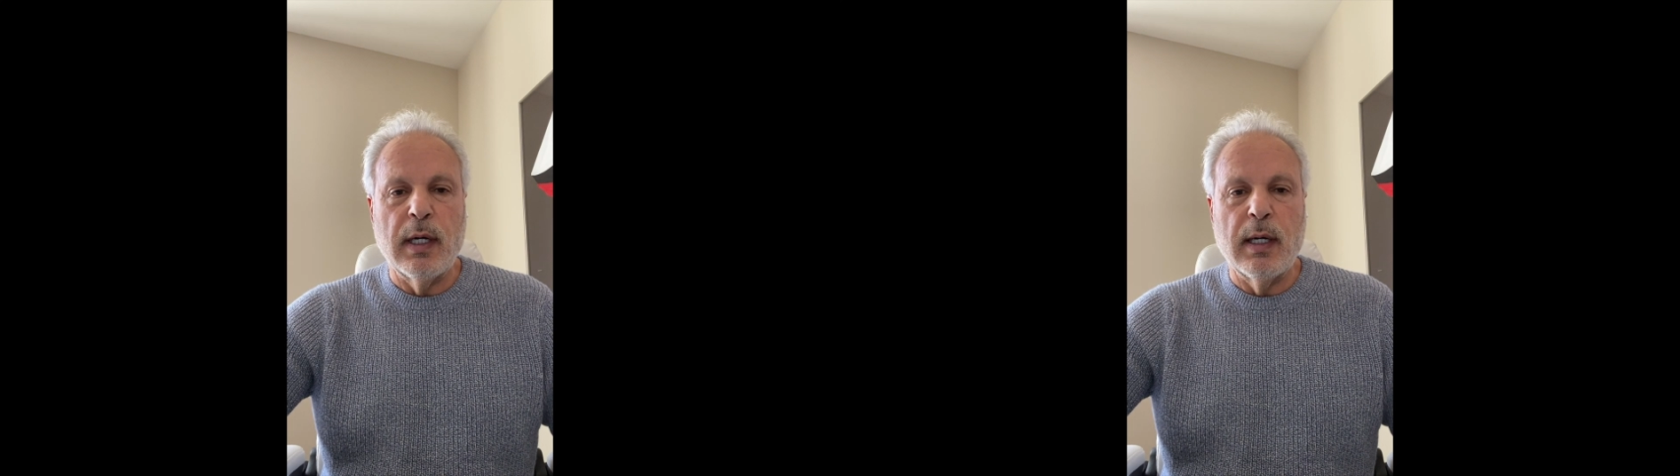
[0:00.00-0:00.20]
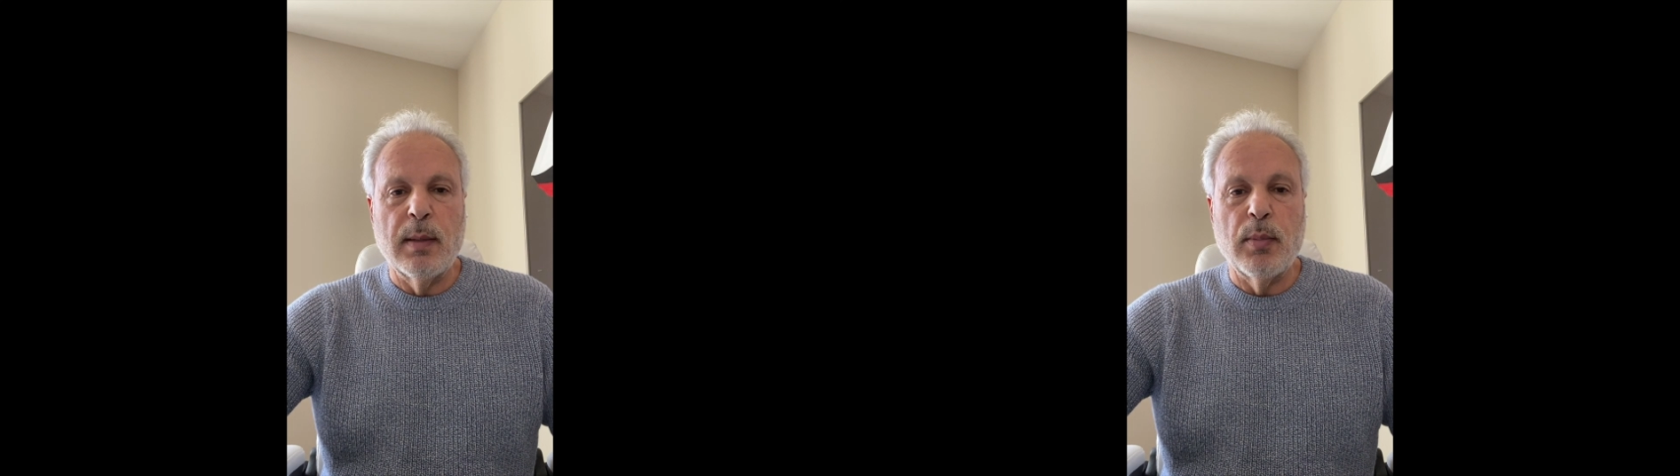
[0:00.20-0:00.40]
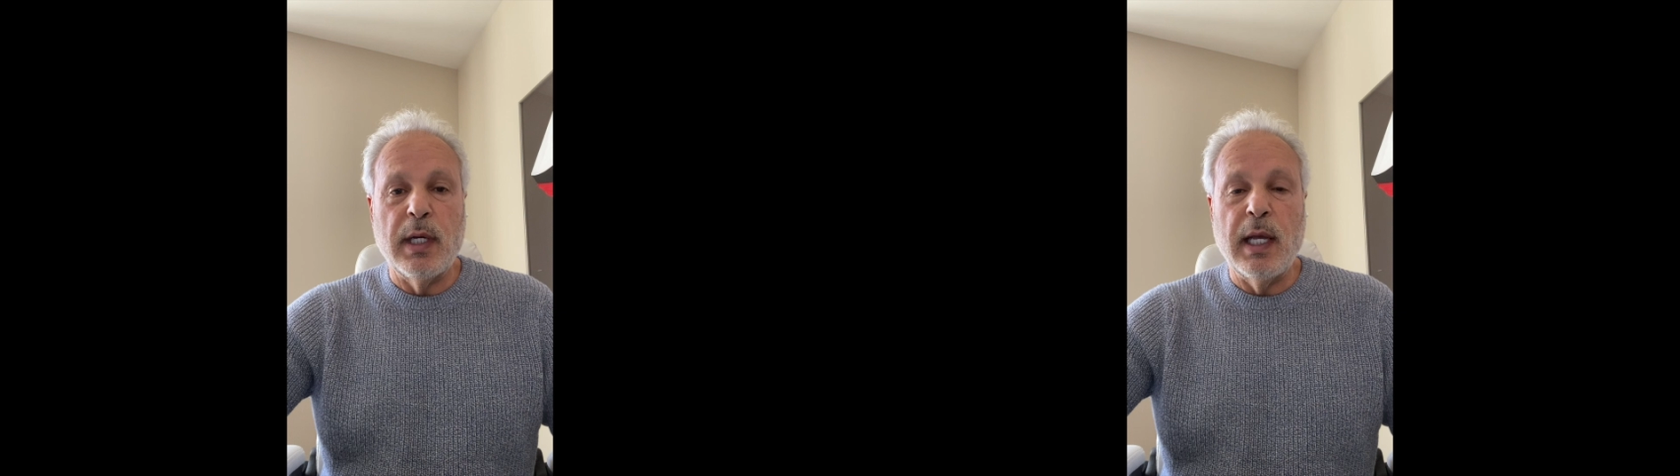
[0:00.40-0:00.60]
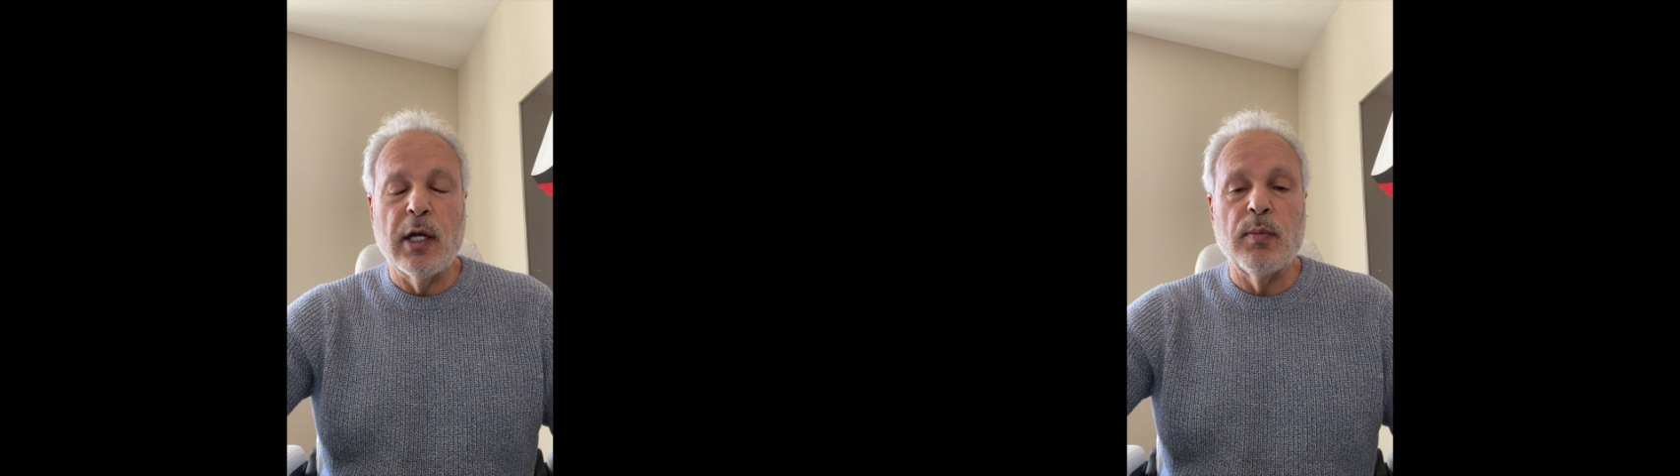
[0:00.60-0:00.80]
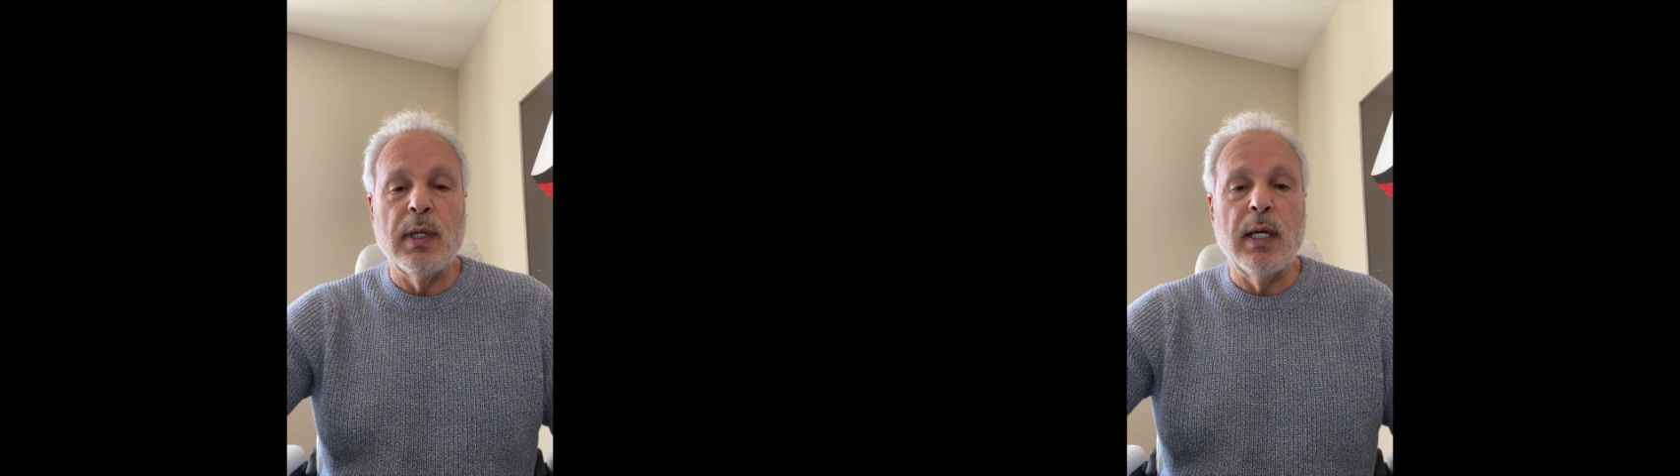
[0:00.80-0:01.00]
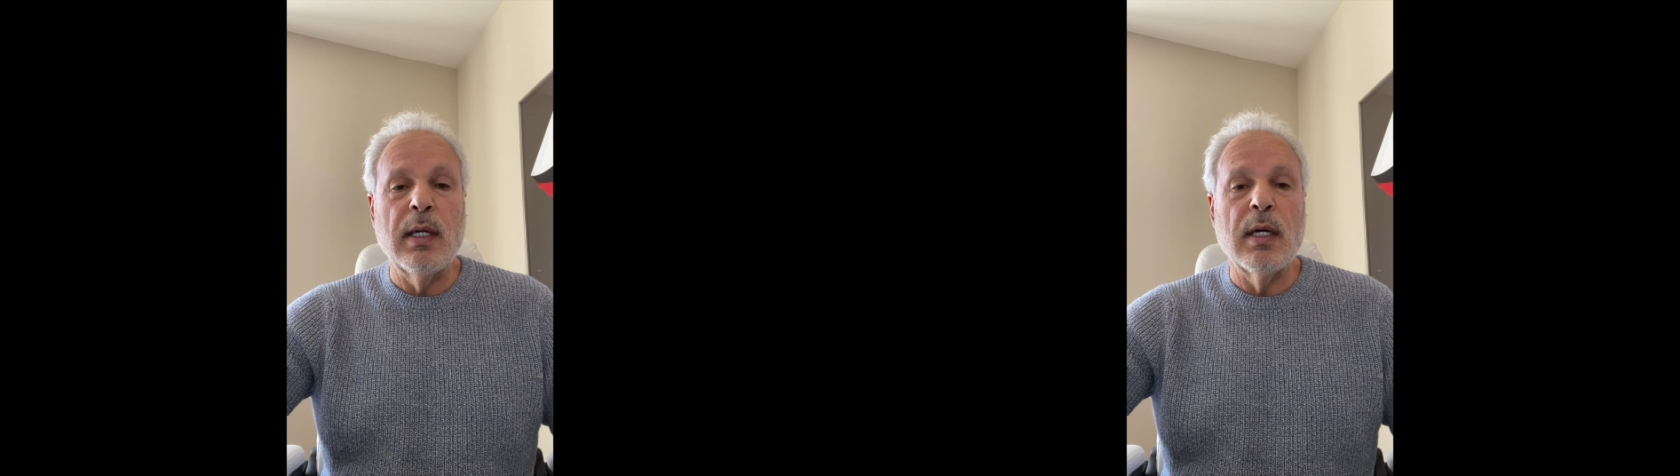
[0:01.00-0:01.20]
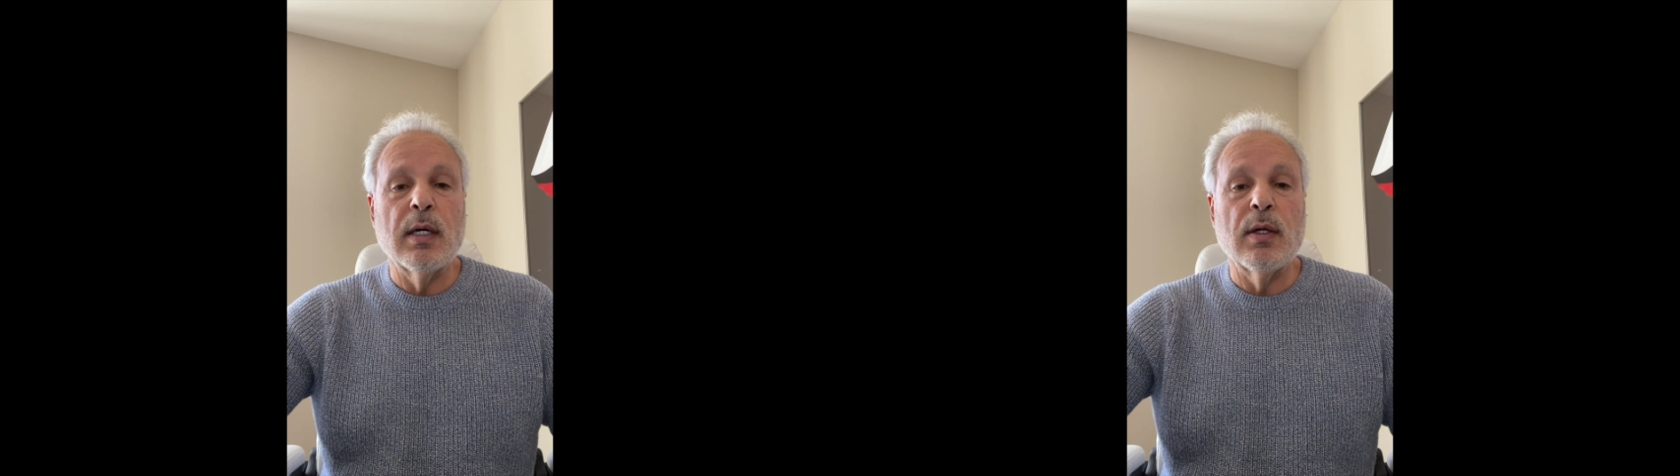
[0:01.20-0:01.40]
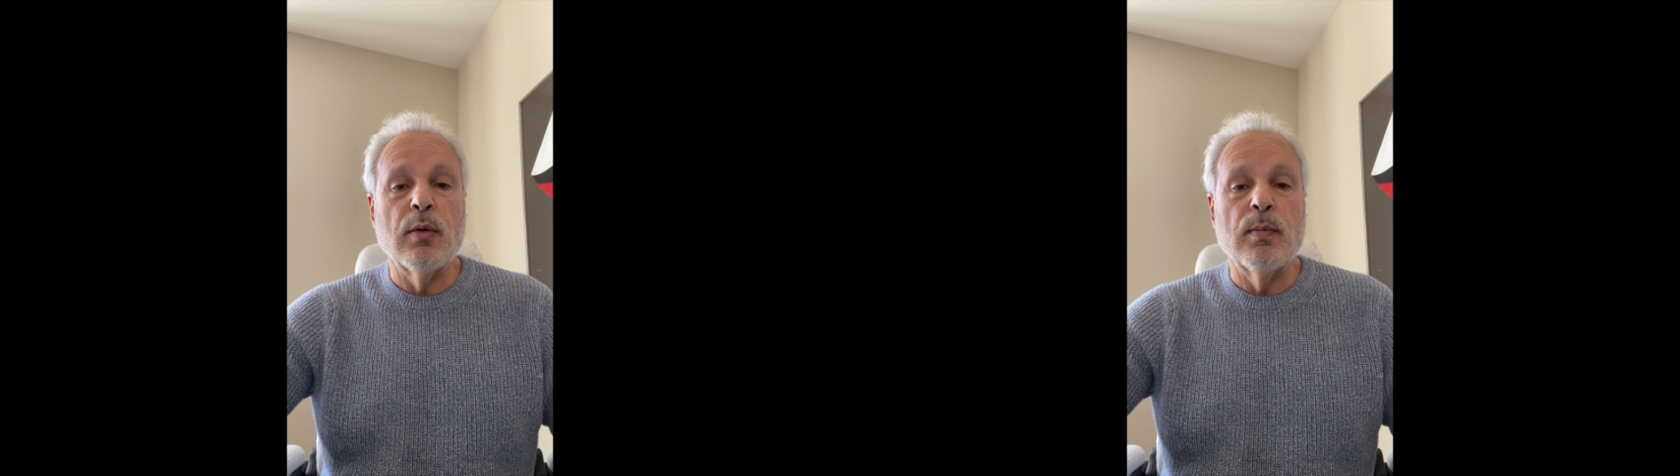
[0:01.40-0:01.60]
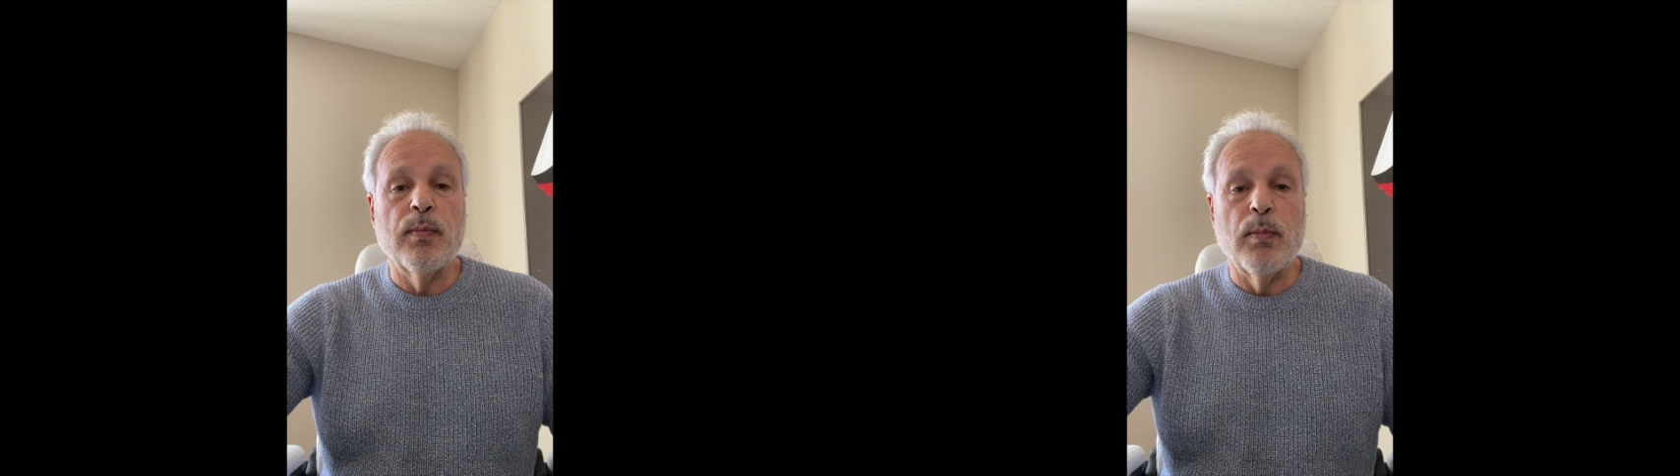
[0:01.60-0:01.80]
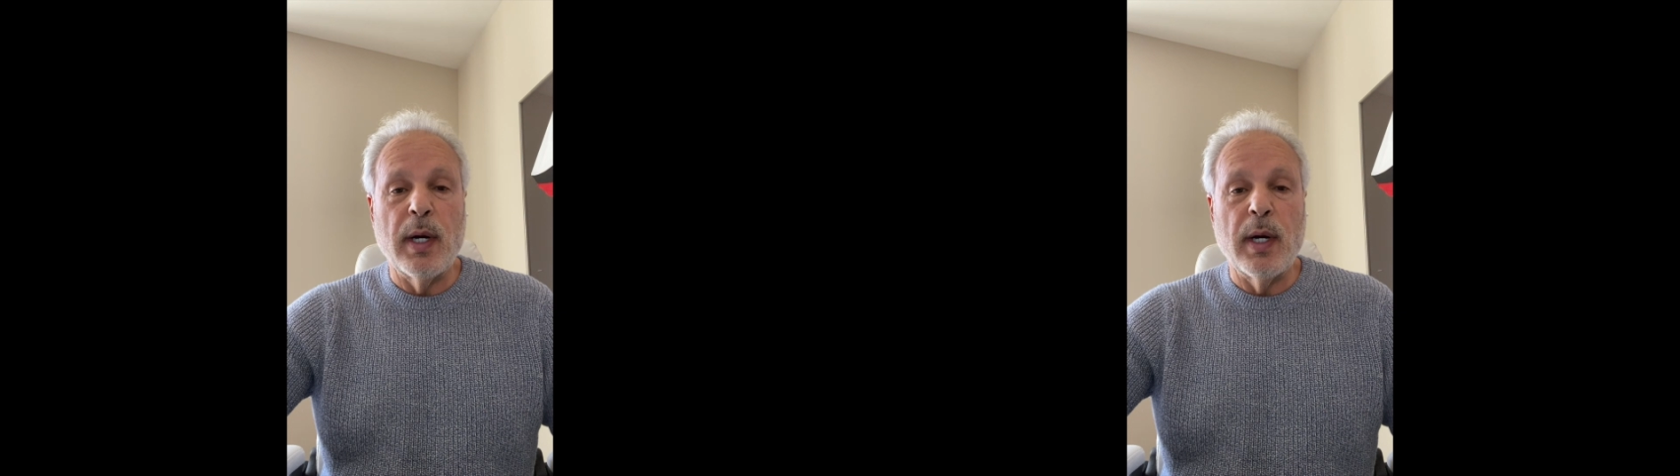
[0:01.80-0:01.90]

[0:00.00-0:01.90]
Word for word: uh, but he held me uh,